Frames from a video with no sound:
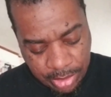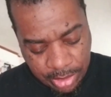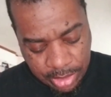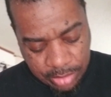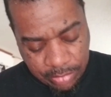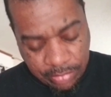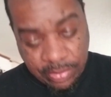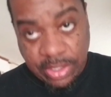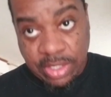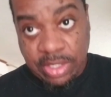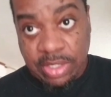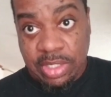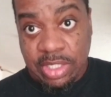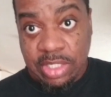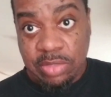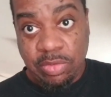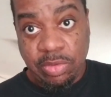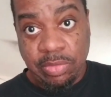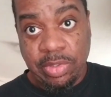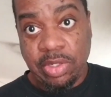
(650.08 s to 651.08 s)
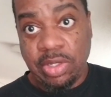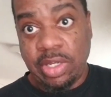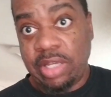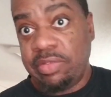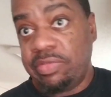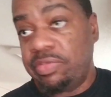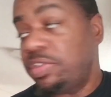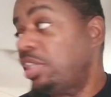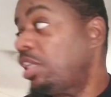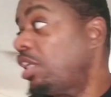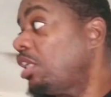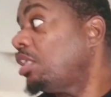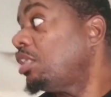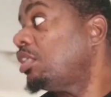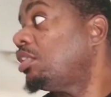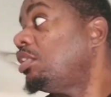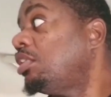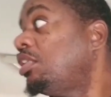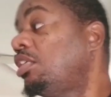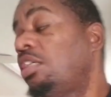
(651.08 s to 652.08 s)
This what we're gonna have for
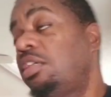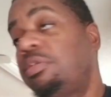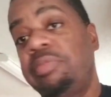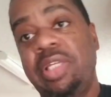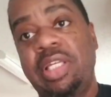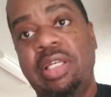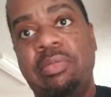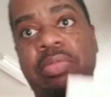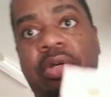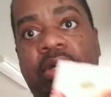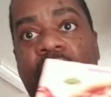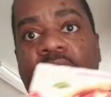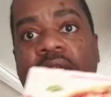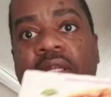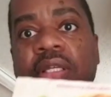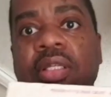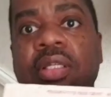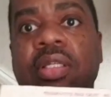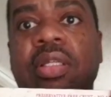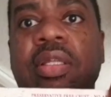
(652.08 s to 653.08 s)
lunch. Me and Pumpkin.